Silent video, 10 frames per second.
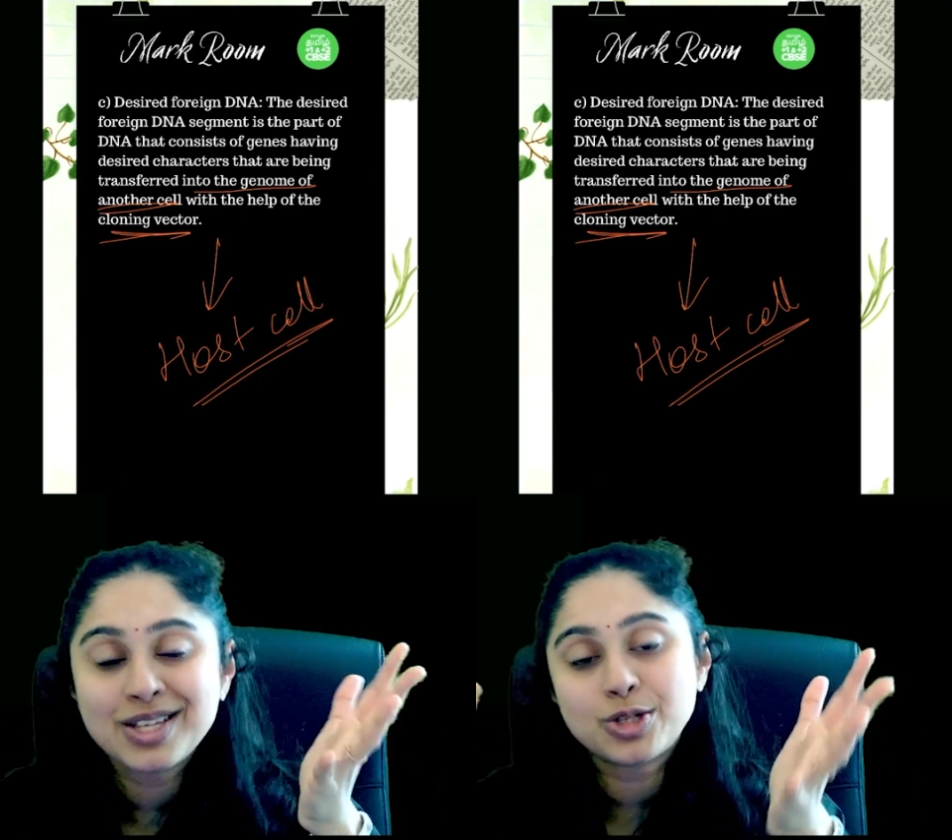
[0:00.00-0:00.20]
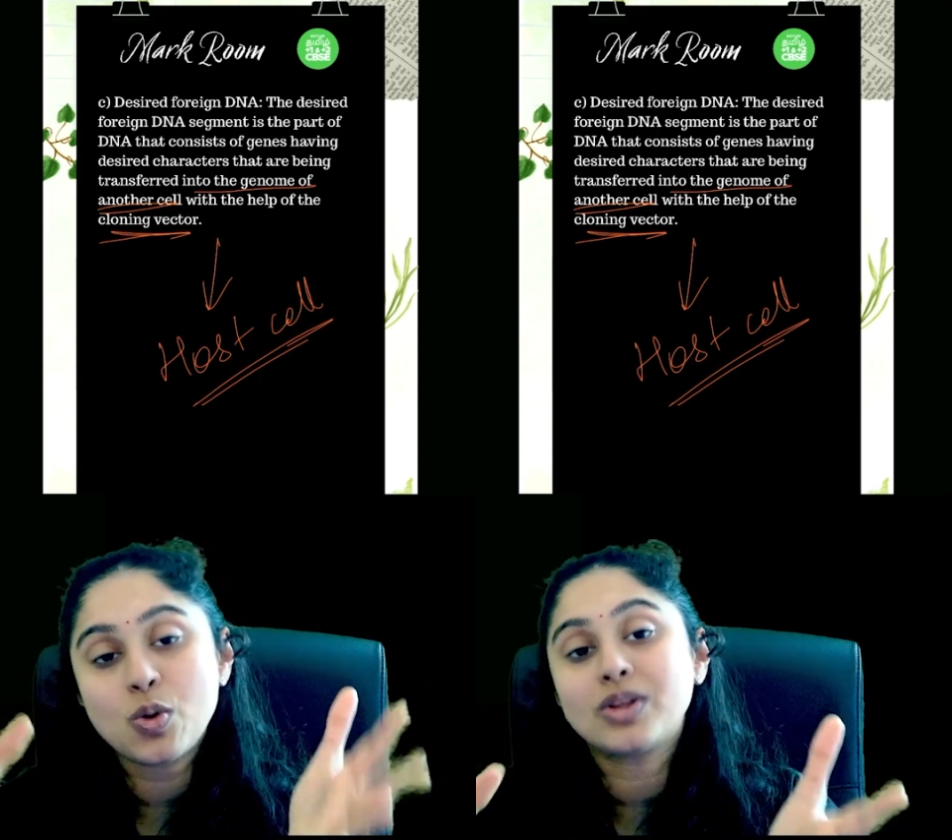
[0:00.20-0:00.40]

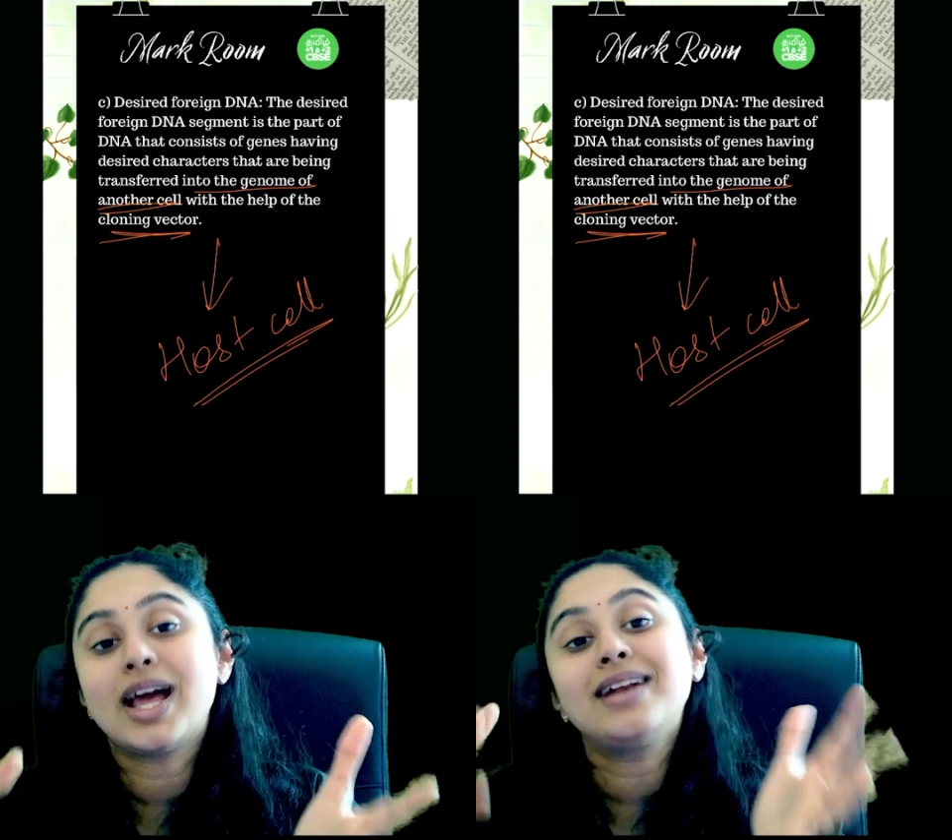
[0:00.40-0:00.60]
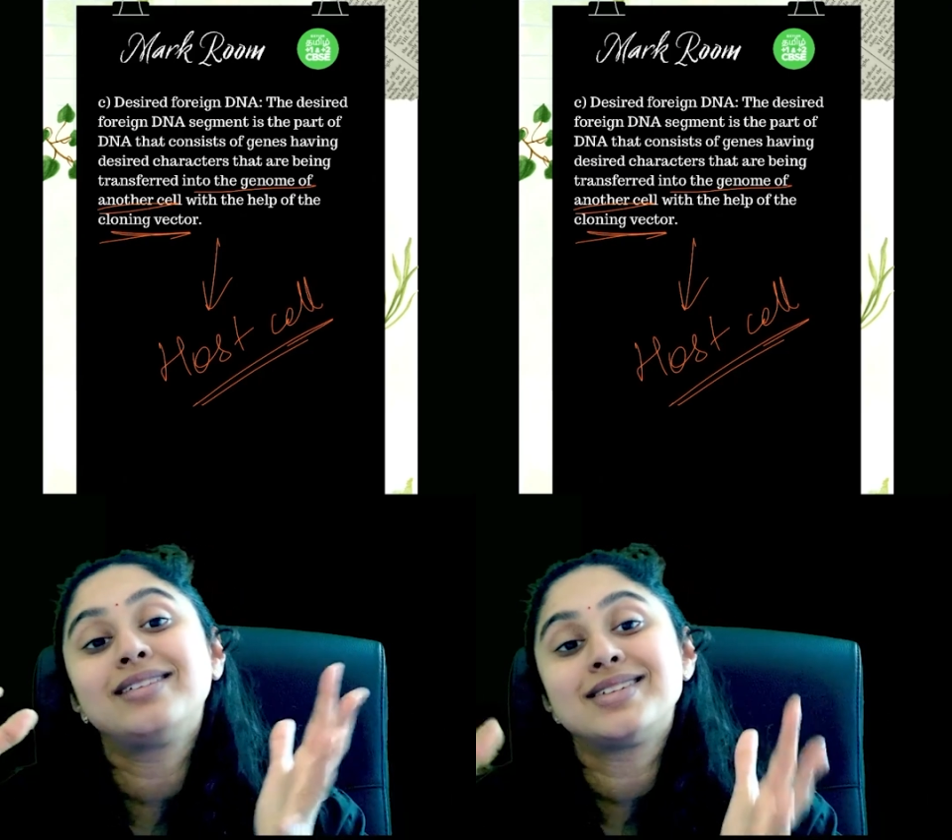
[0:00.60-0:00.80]
so
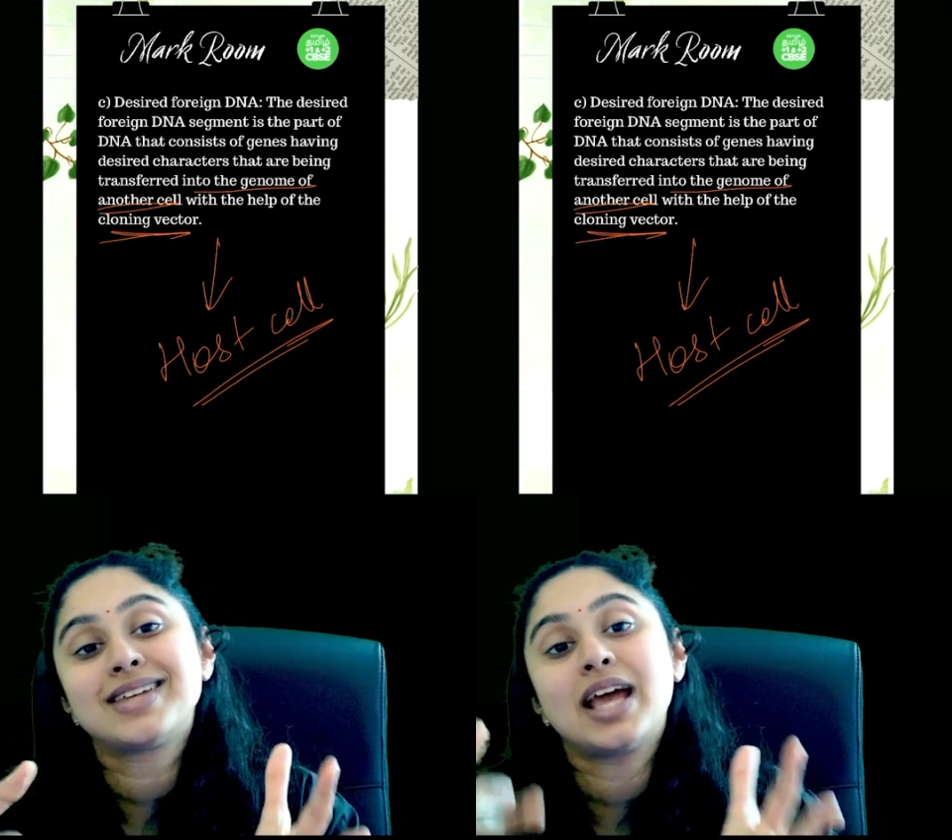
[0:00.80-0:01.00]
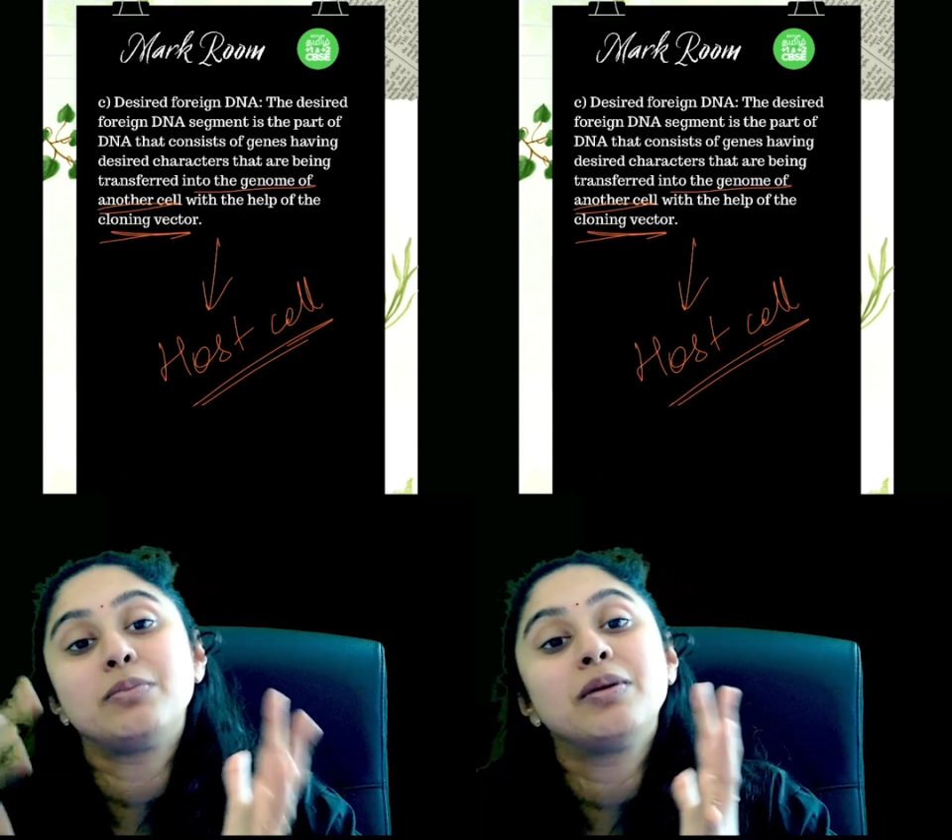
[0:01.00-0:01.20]
that this
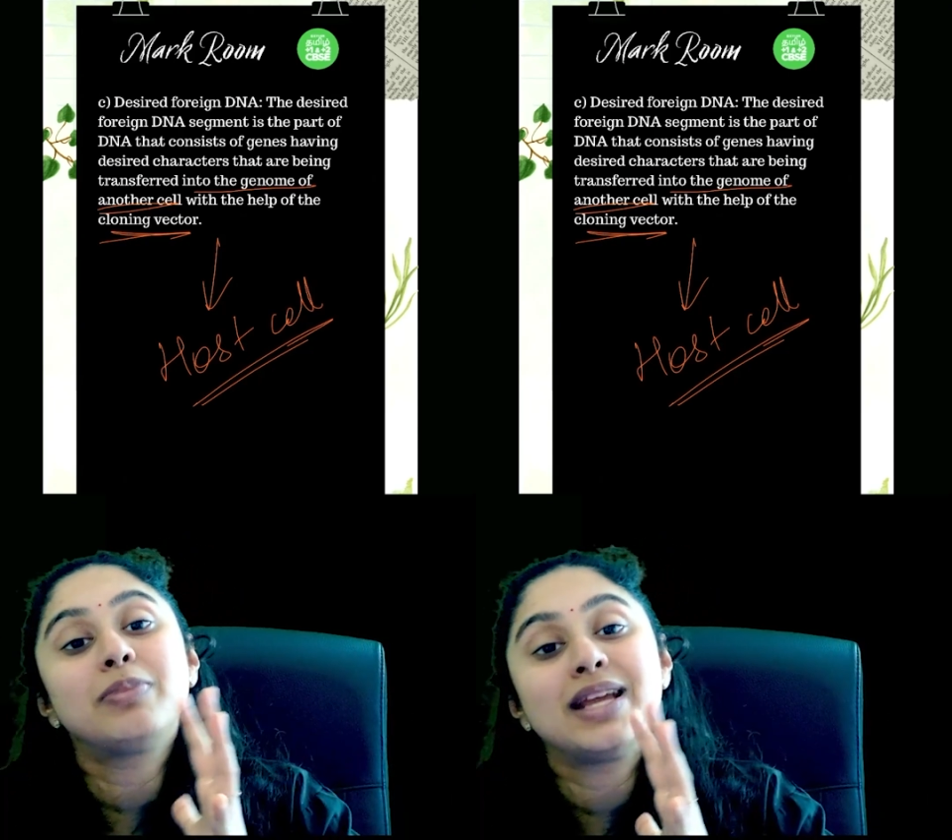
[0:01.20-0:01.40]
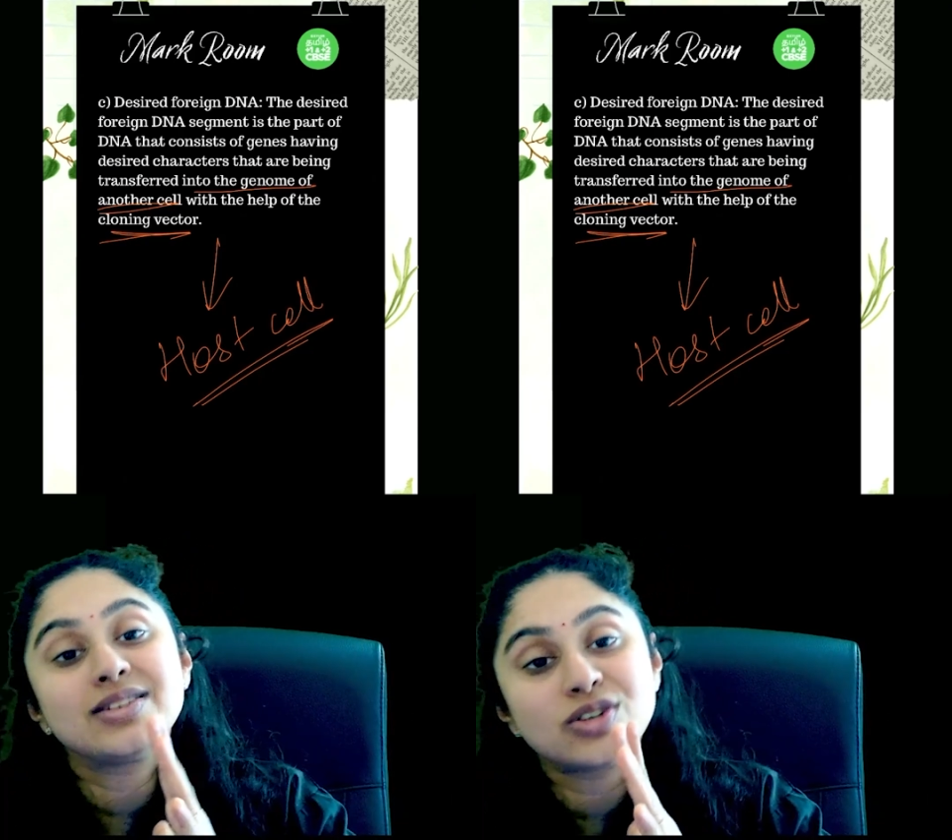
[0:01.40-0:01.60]
can be
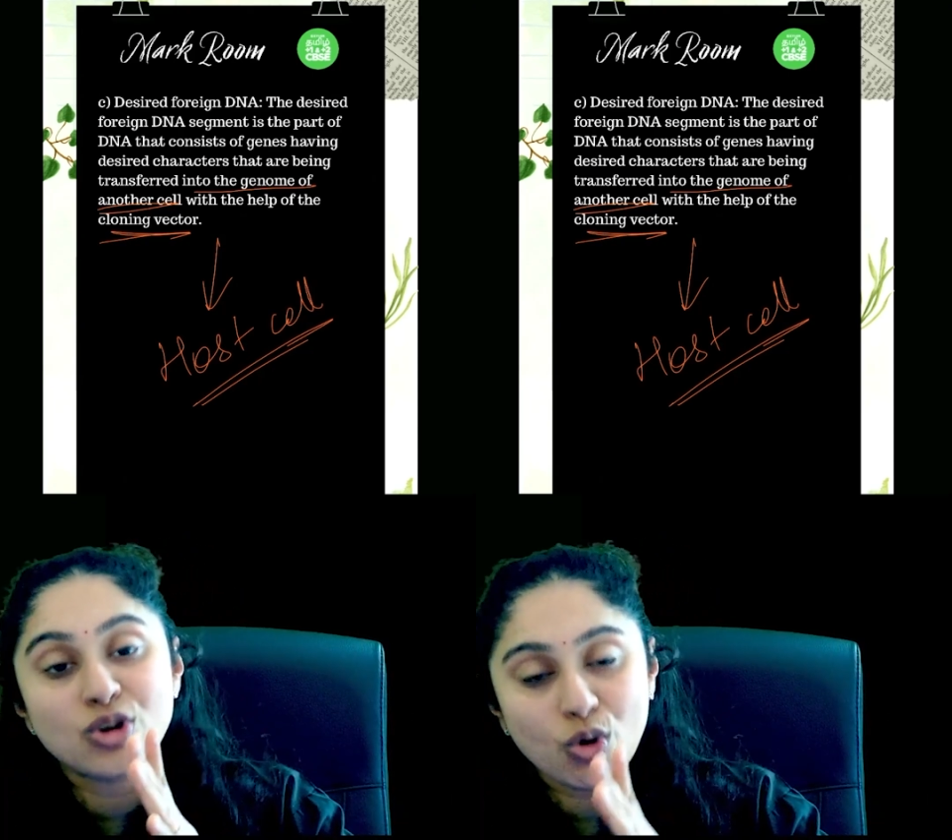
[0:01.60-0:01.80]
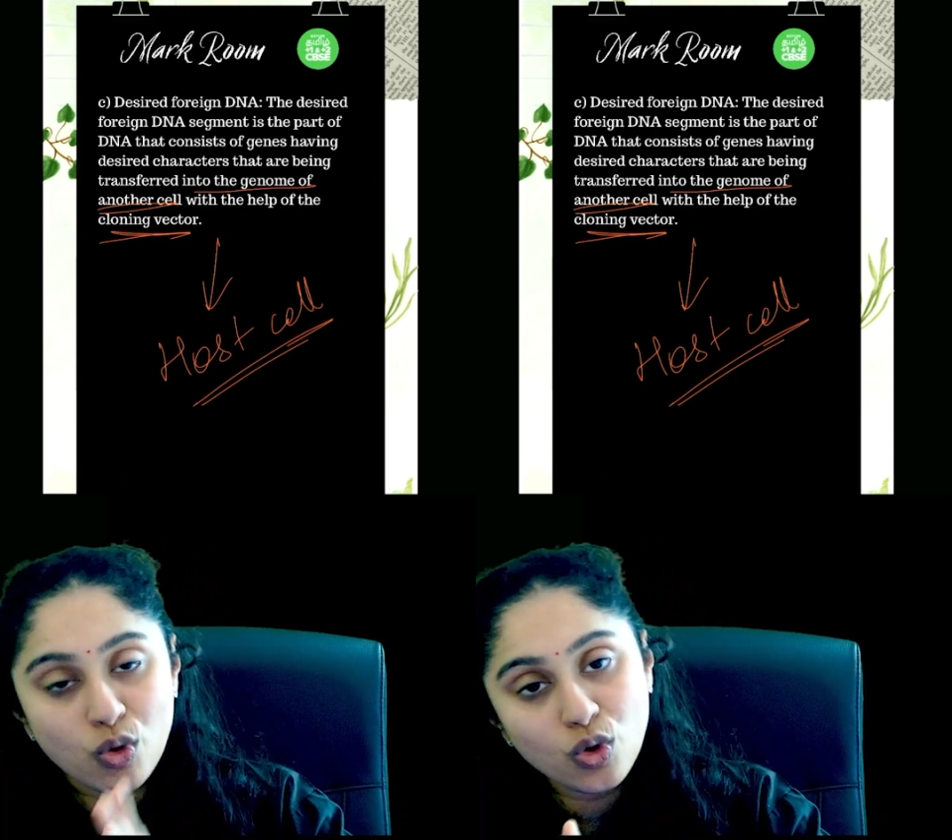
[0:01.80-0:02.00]
placed in
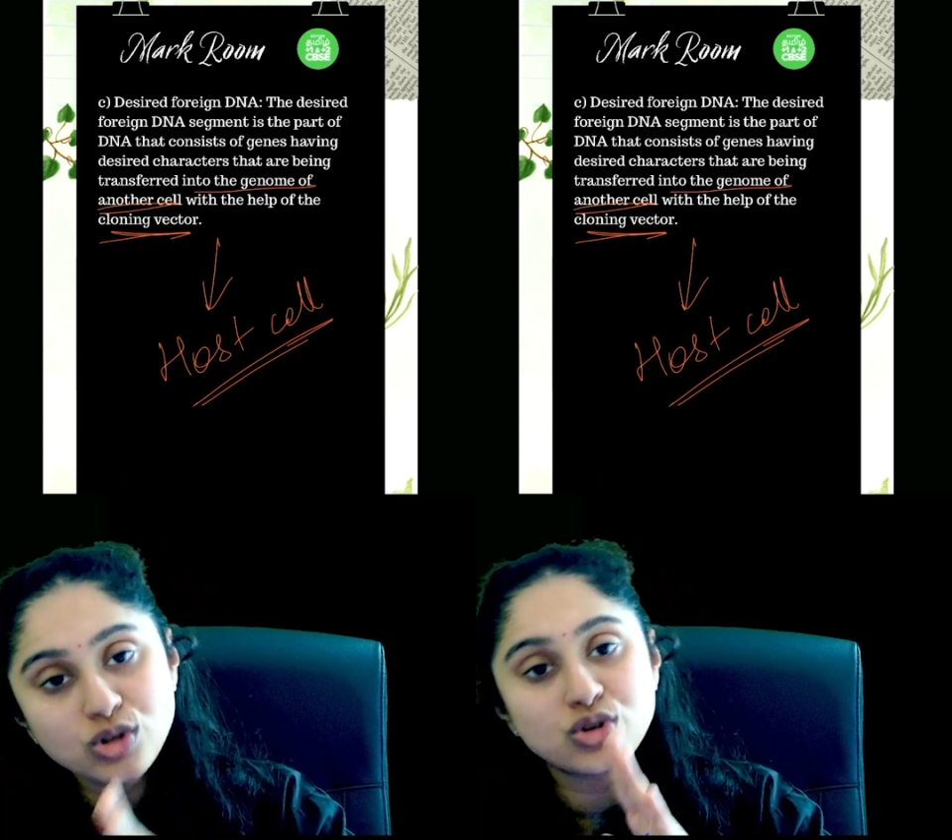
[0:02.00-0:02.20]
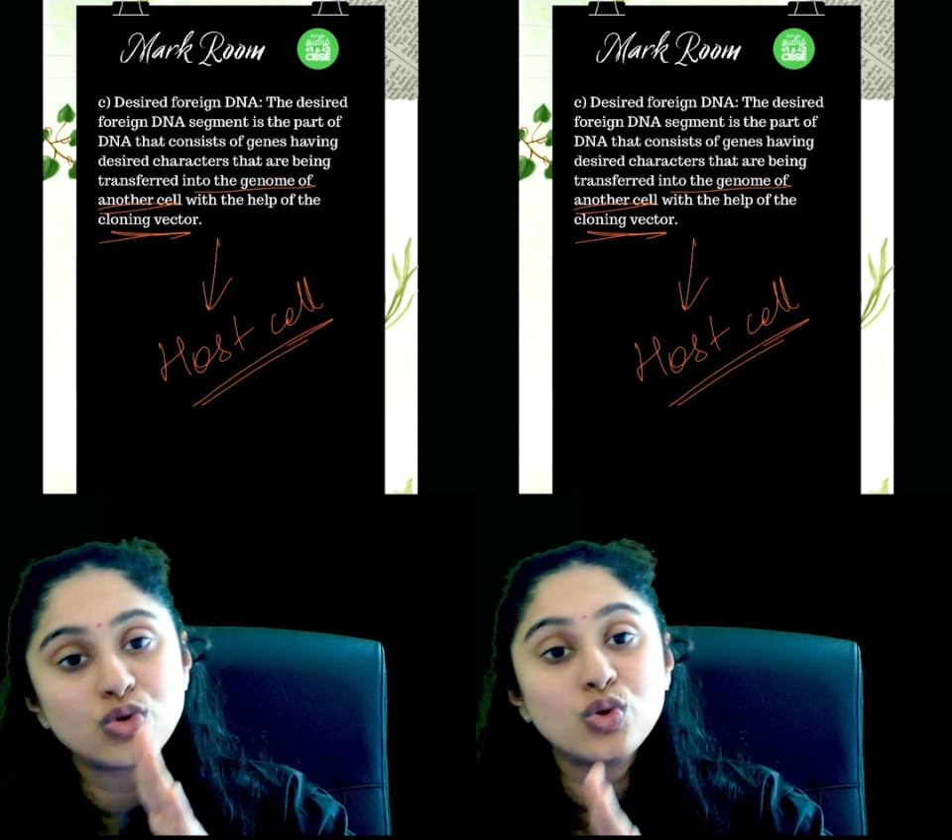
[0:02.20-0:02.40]
a host